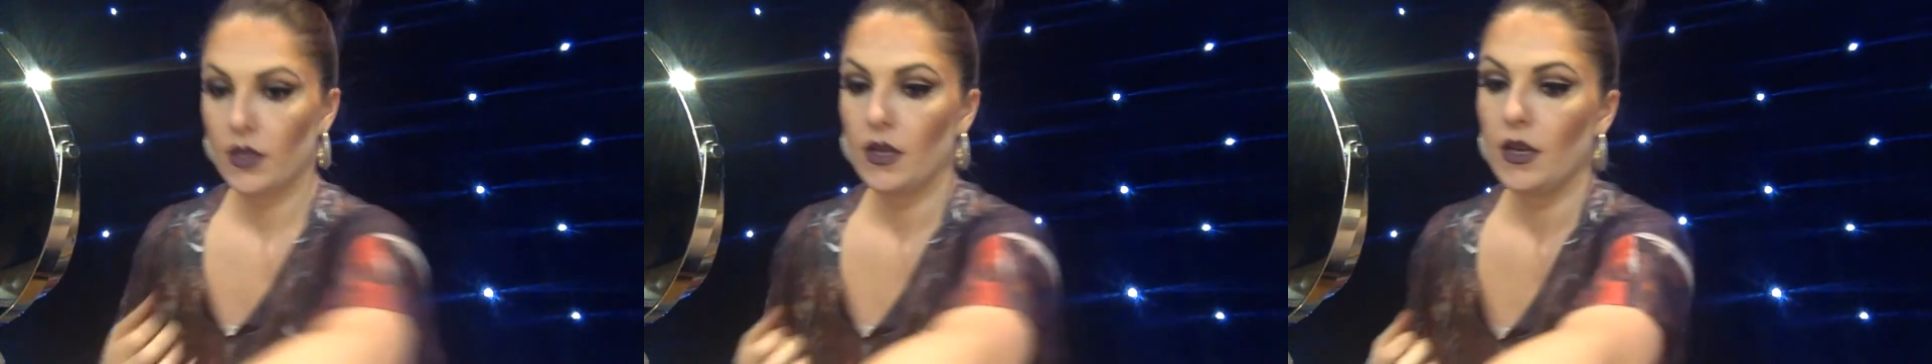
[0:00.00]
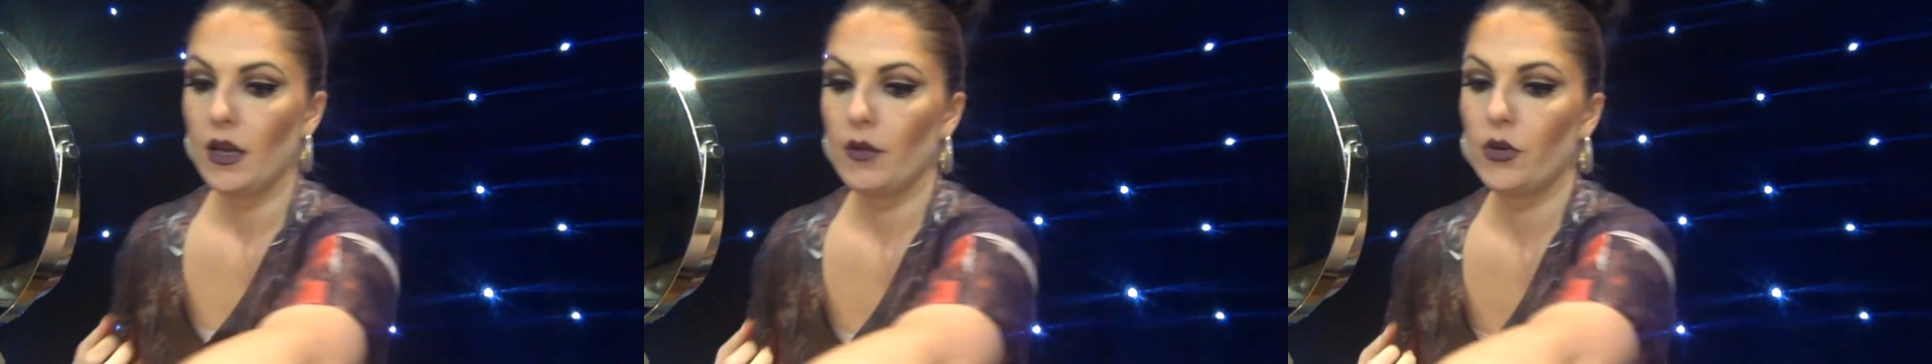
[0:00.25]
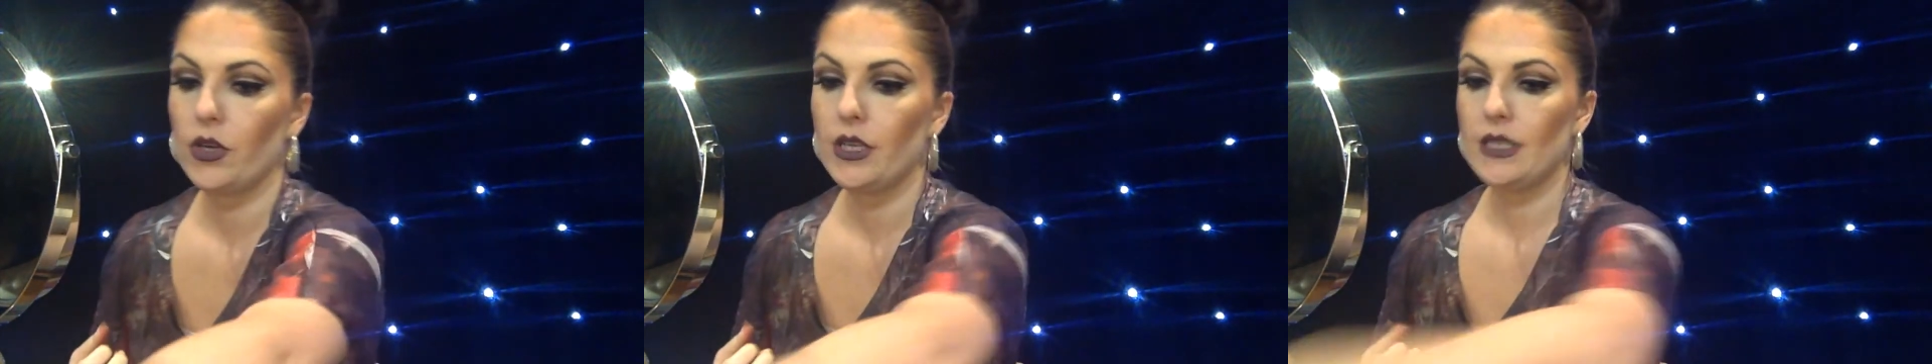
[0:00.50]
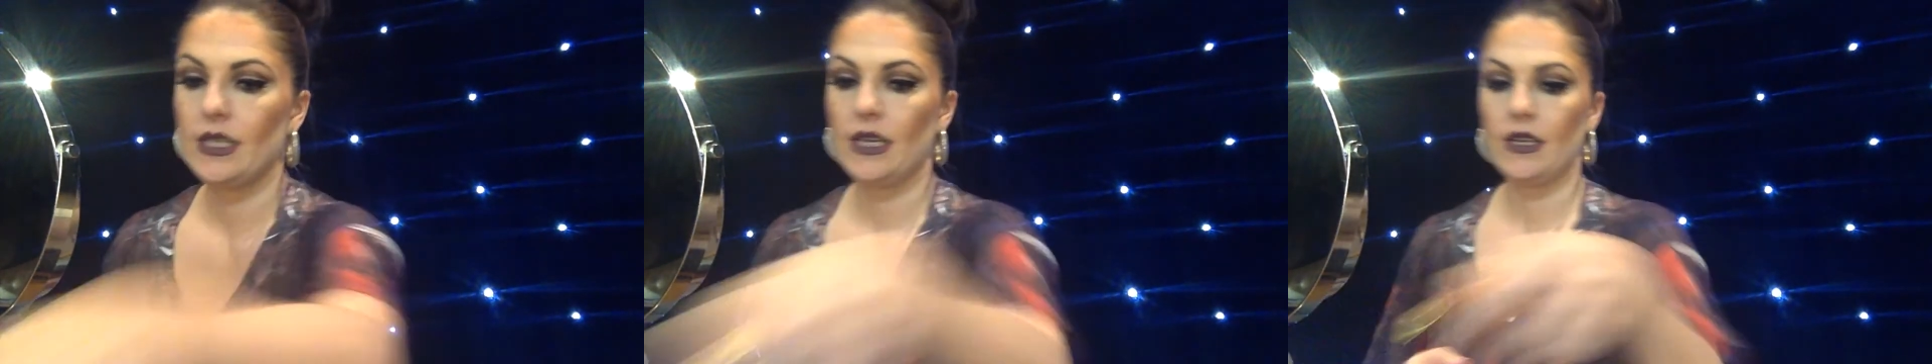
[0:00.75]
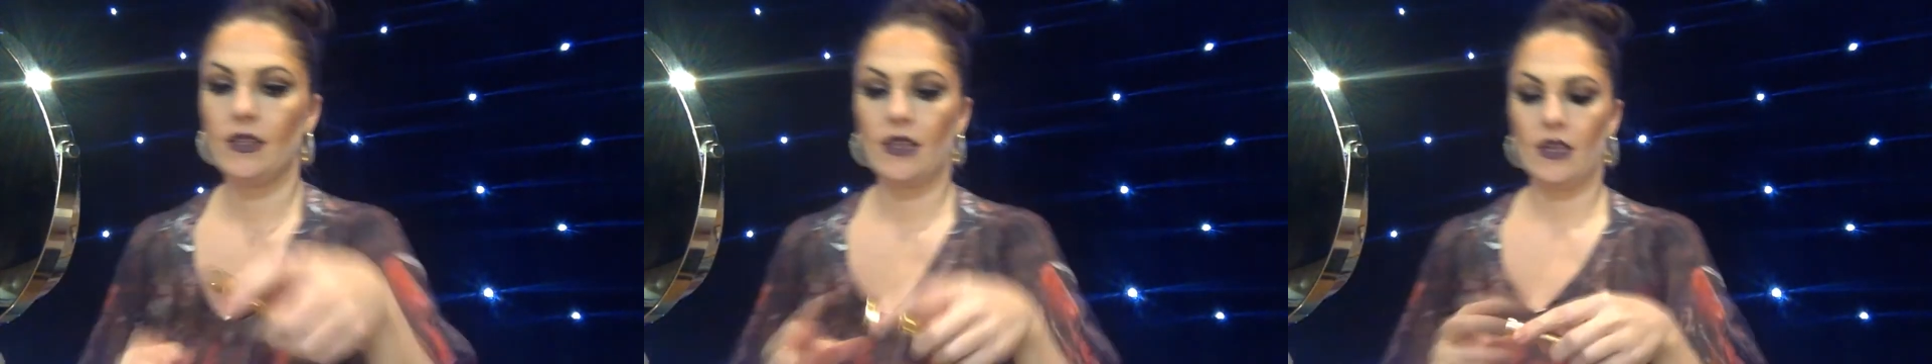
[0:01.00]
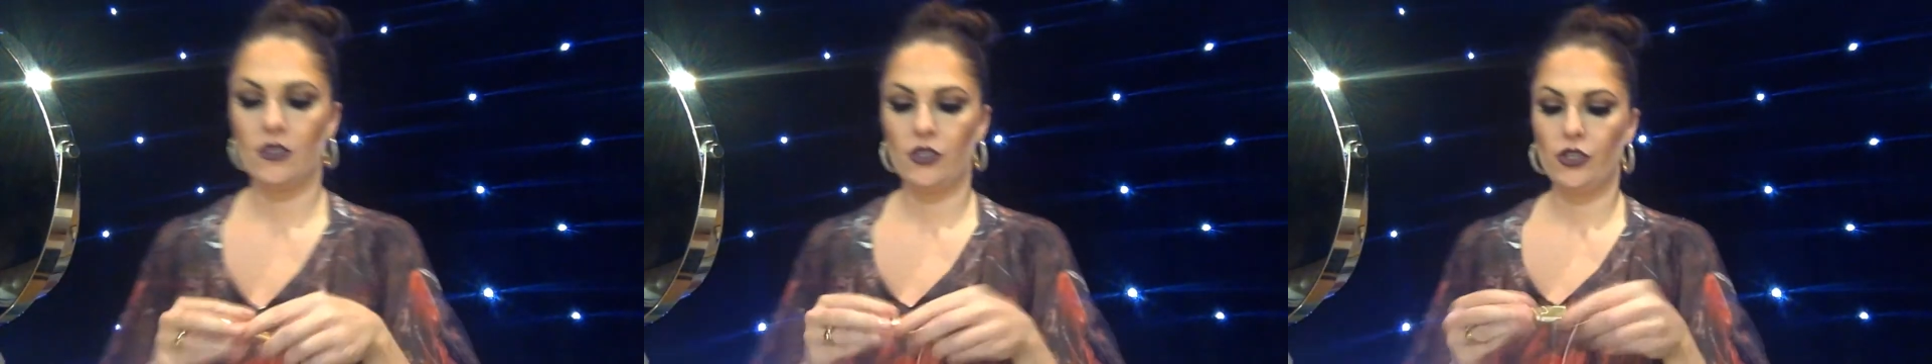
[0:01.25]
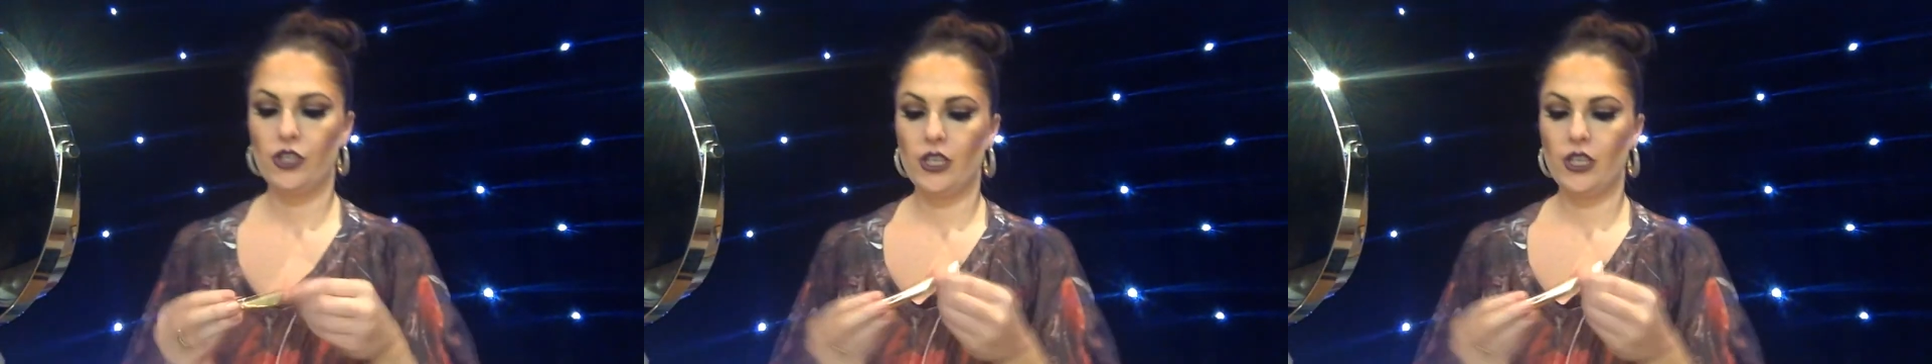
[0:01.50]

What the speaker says: I'm going to take this Touche